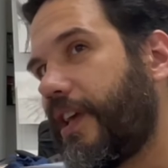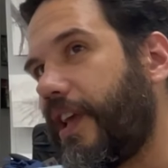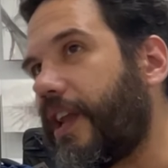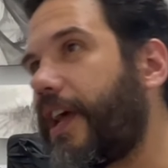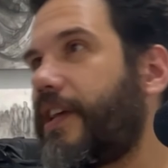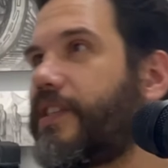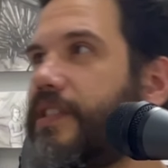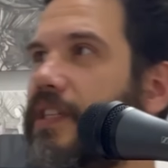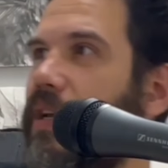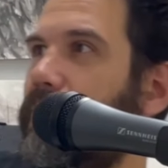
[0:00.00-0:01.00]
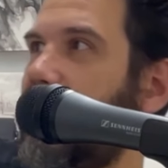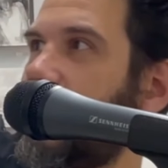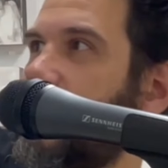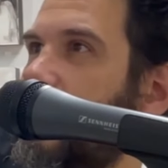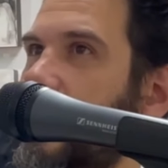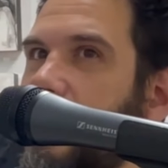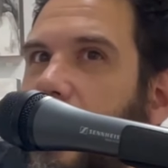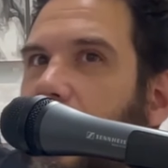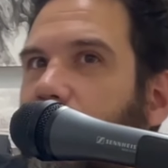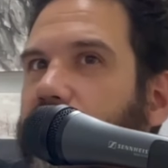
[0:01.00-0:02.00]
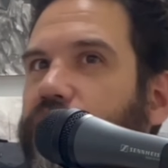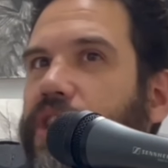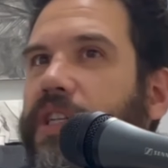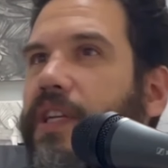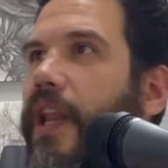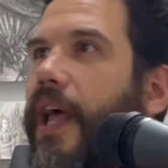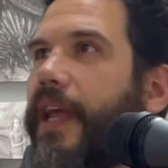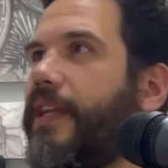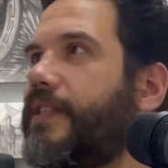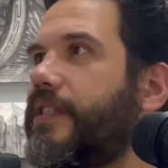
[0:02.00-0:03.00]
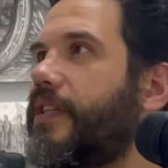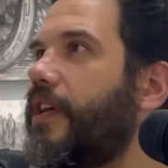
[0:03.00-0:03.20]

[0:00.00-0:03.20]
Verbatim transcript: and I could see a big screen television and lights and a